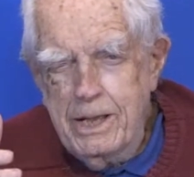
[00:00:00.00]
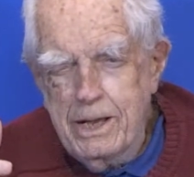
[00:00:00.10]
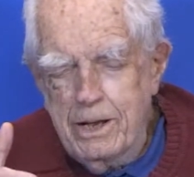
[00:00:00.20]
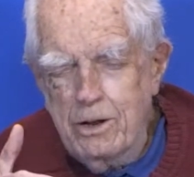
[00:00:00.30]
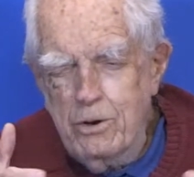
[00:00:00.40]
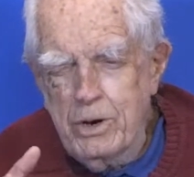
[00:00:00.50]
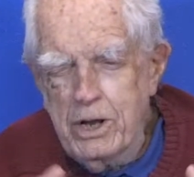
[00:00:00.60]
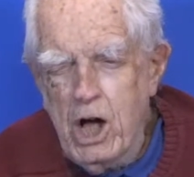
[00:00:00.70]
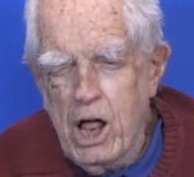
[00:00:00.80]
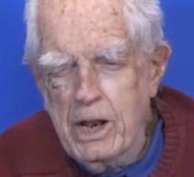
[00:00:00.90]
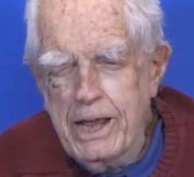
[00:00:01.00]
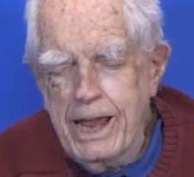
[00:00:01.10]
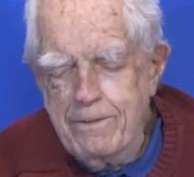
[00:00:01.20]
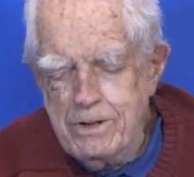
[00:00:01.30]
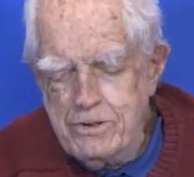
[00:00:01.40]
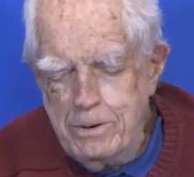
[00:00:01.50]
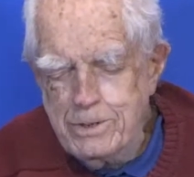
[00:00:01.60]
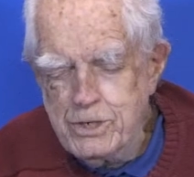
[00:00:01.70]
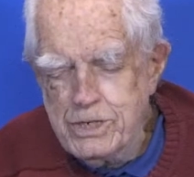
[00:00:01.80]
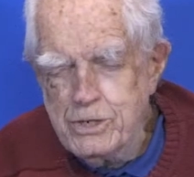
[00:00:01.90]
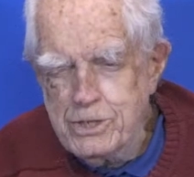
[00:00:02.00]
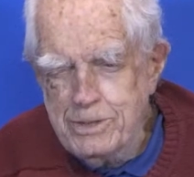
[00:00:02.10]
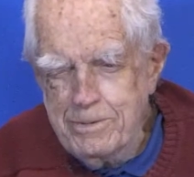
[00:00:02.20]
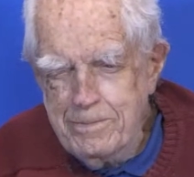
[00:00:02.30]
concluding holiday of the summer season.